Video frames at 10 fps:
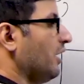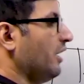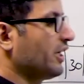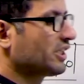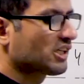
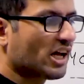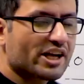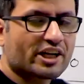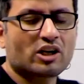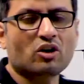It is
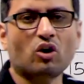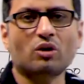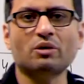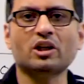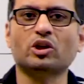like a
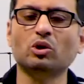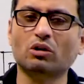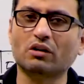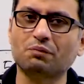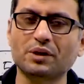normal
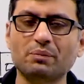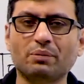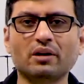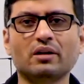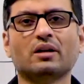queue of
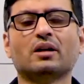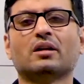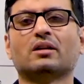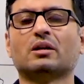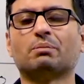people.
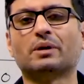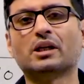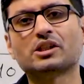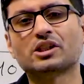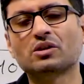The
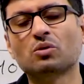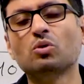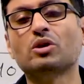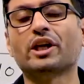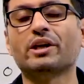person
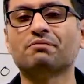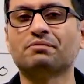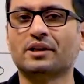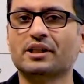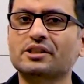who came
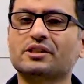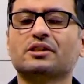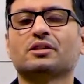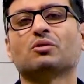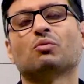
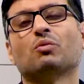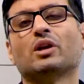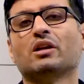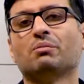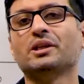first
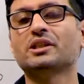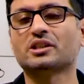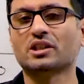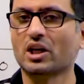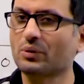will be
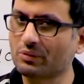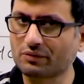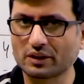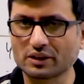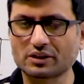served
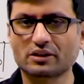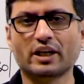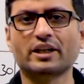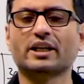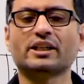first,
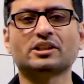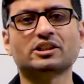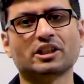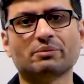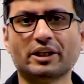right? That's the
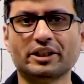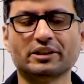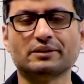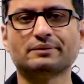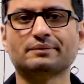same
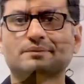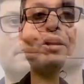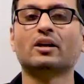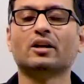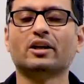idea.
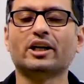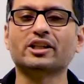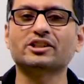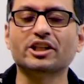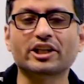Let
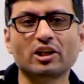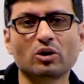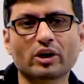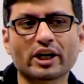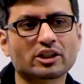us take a
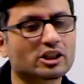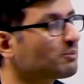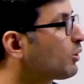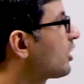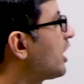look at this
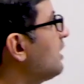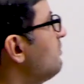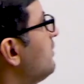program.